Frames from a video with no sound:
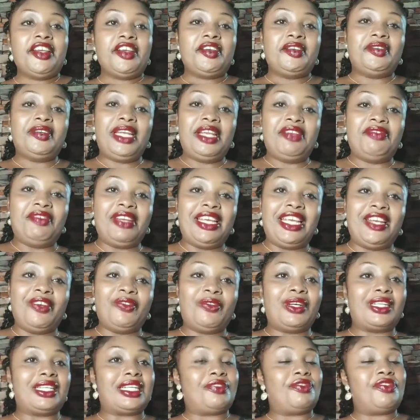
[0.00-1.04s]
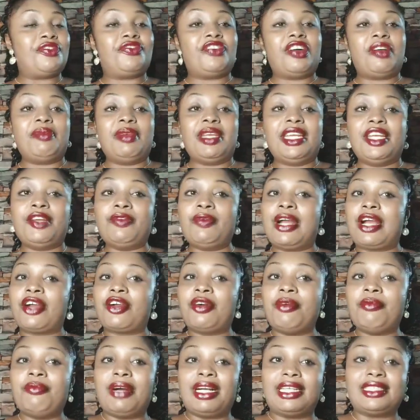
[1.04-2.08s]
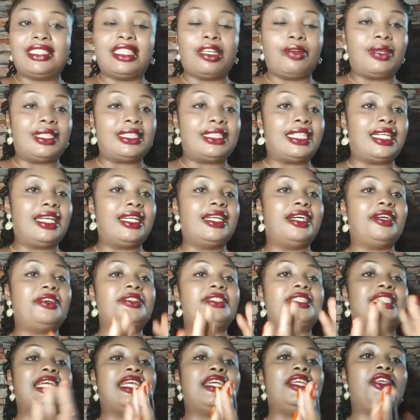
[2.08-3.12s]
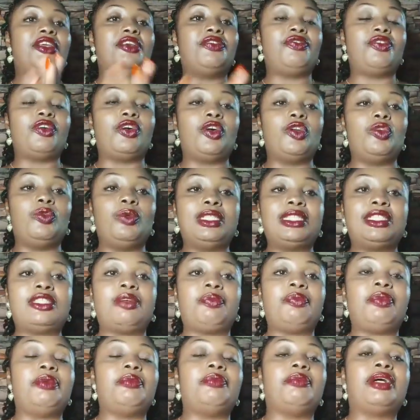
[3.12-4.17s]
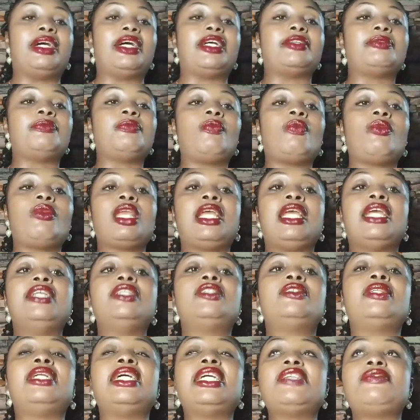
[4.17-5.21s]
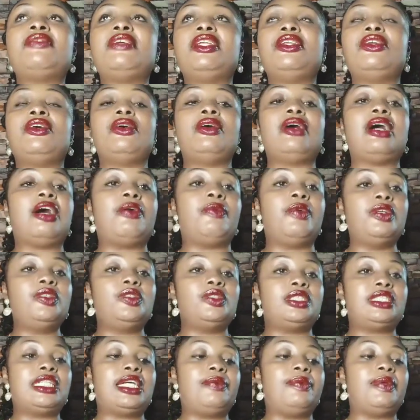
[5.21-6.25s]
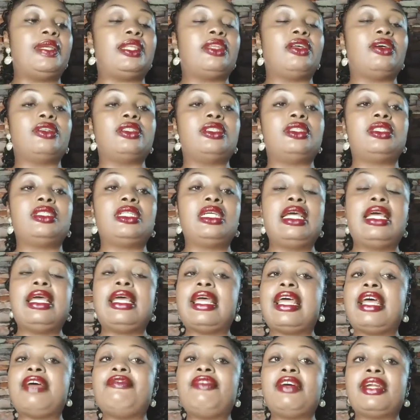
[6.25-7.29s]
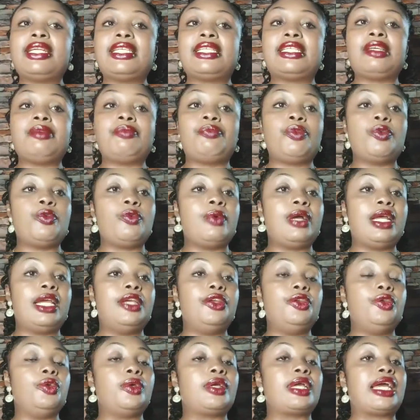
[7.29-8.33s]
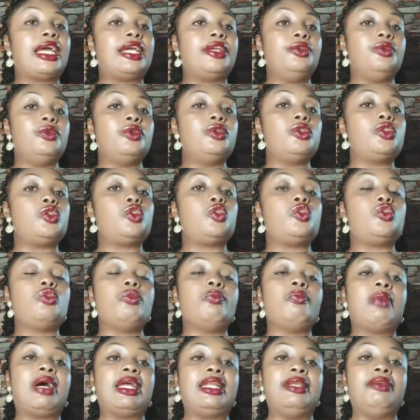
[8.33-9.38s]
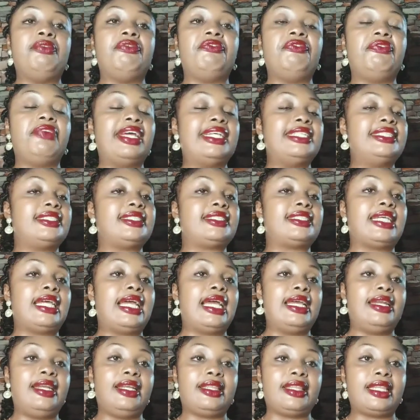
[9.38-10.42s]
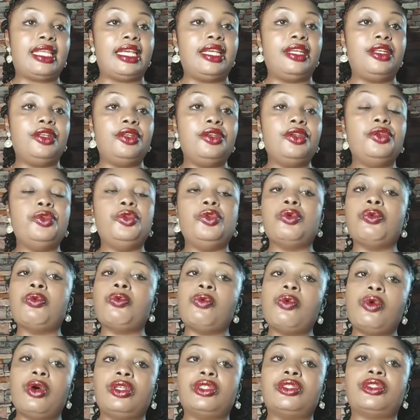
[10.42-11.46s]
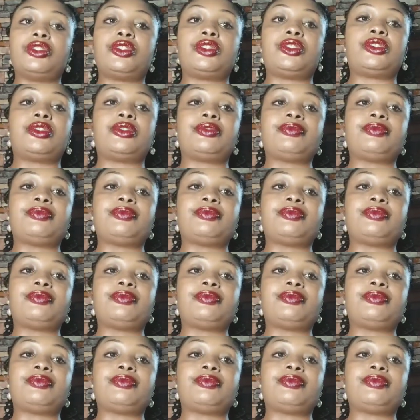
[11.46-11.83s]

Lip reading: Good evening, wonderful family. Welcome back to our channel. Thank you for always stopping by. In today's video, I want to share with us a very simple way you can use to manifest anything you want.